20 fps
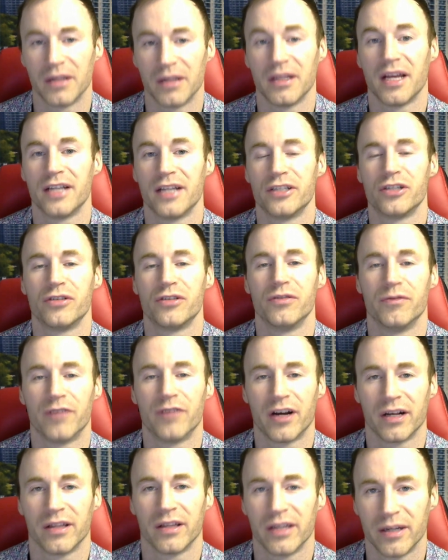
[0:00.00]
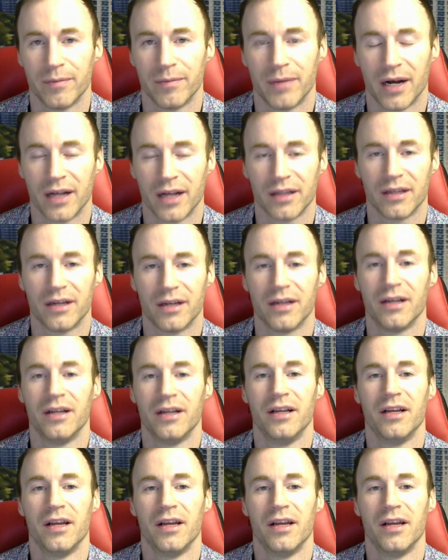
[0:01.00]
alleged to violate a bylaw,